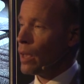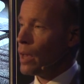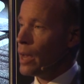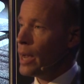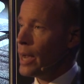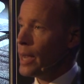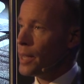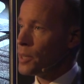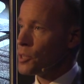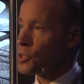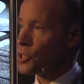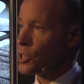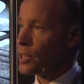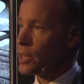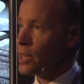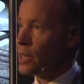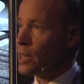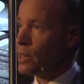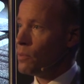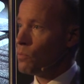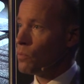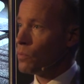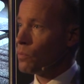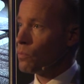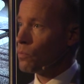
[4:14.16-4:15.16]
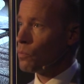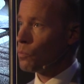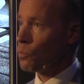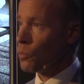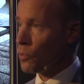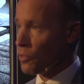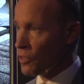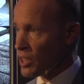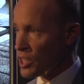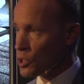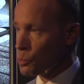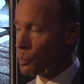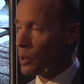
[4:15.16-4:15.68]
And
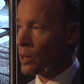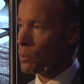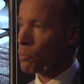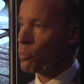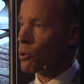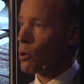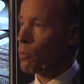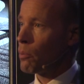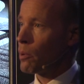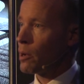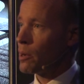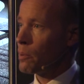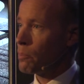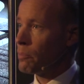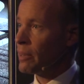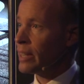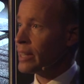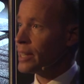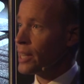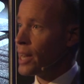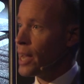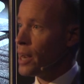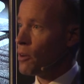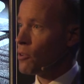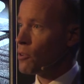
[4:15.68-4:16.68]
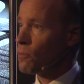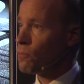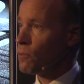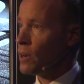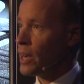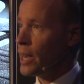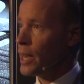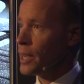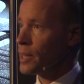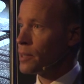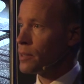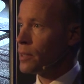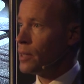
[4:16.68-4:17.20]
this will probably be
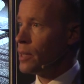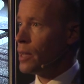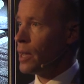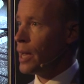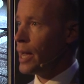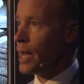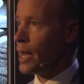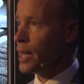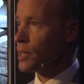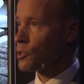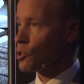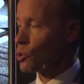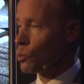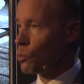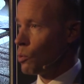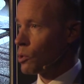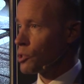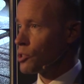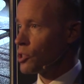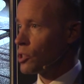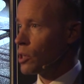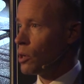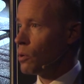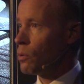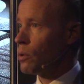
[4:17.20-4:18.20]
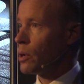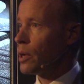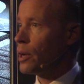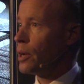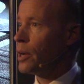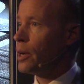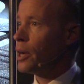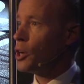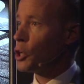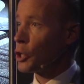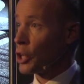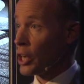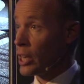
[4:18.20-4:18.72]
clarified as also
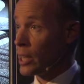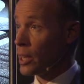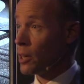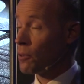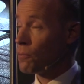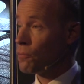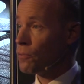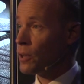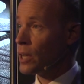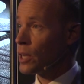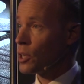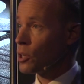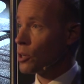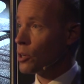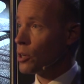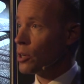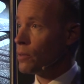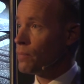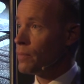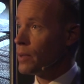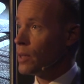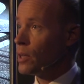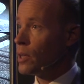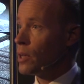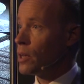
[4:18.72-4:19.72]
a clear figure